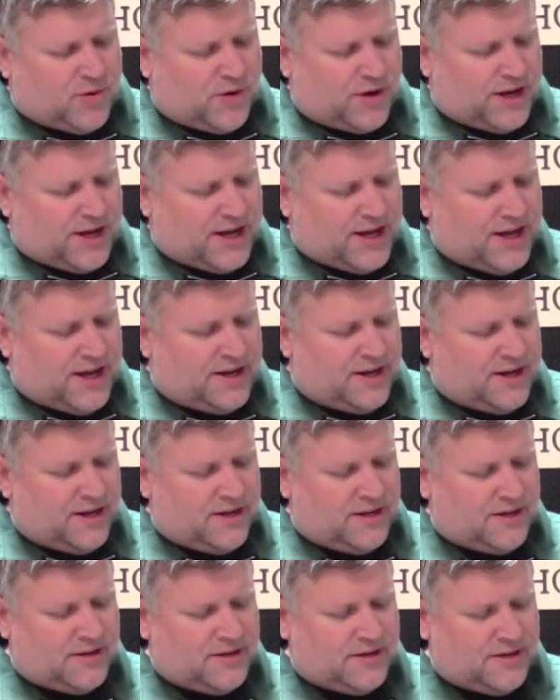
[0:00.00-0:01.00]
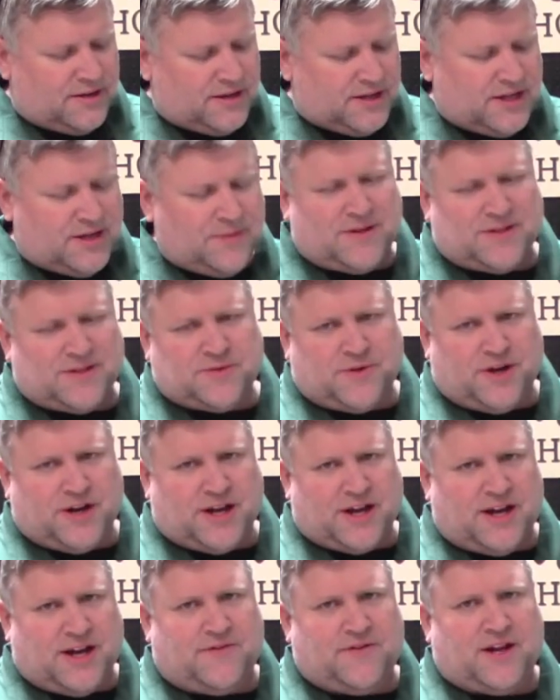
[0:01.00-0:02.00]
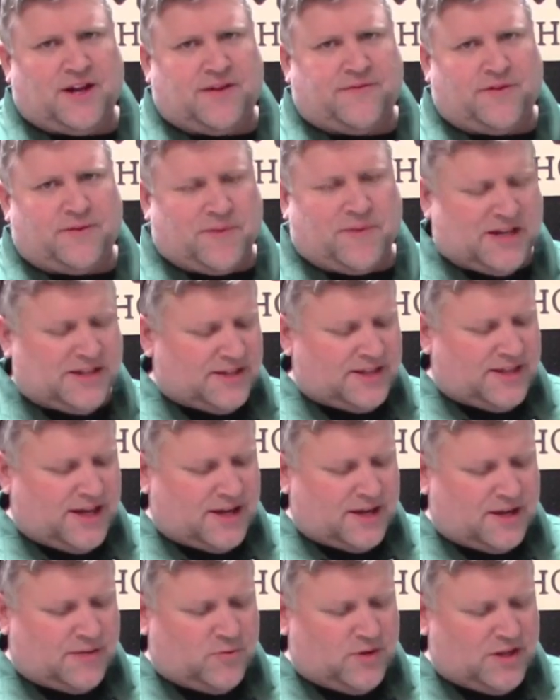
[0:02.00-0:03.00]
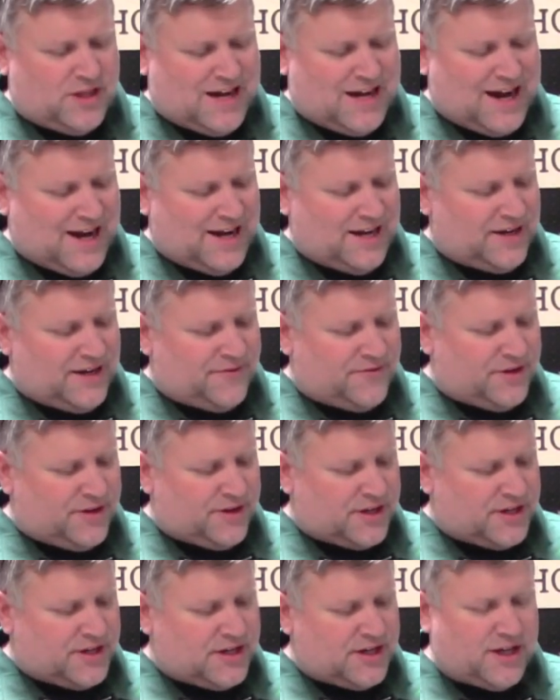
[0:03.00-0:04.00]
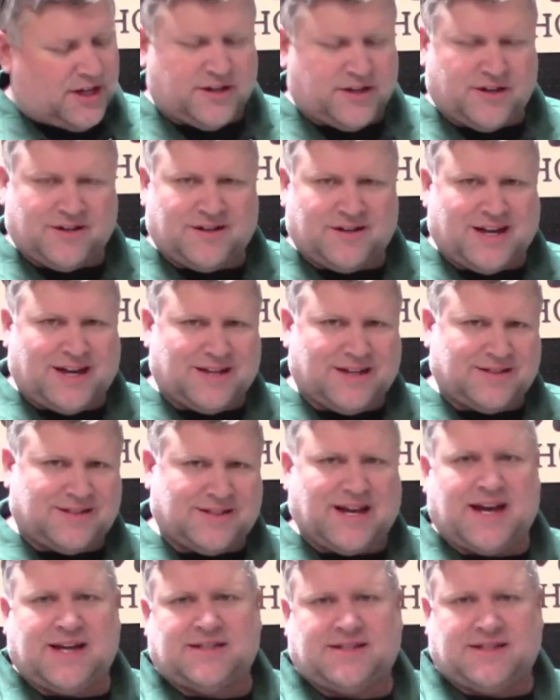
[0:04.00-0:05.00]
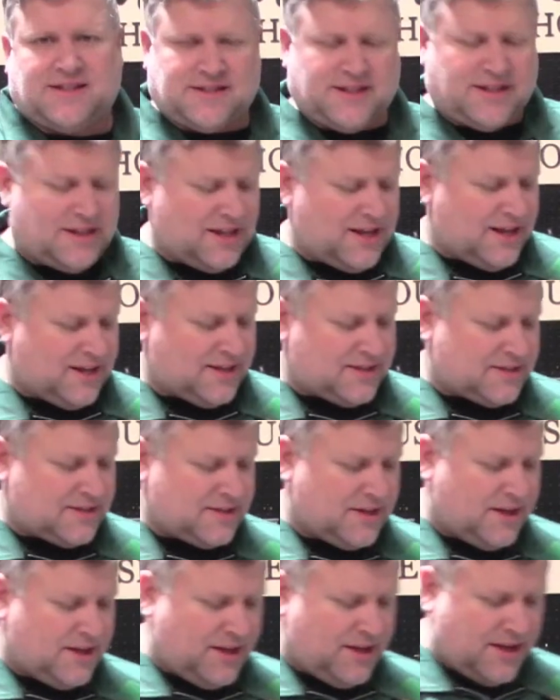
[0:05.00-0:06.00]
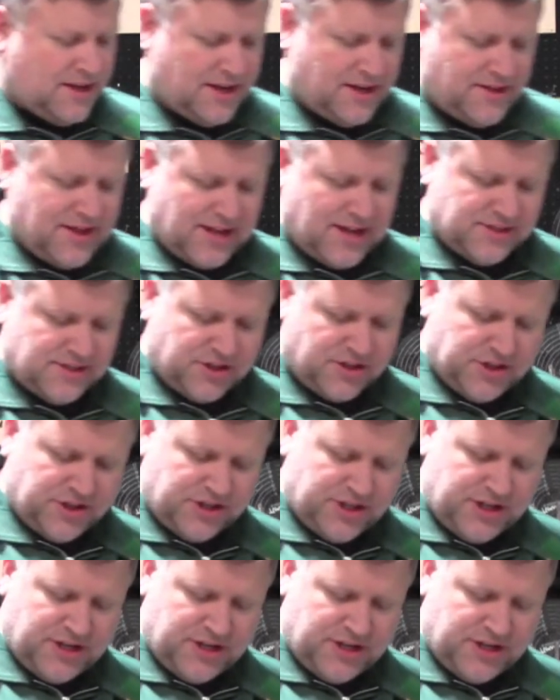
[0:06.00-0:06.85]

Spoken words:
head, it depends where you get it. If you get it from us, they come with 9 different cutter sizes and lengths, and that's good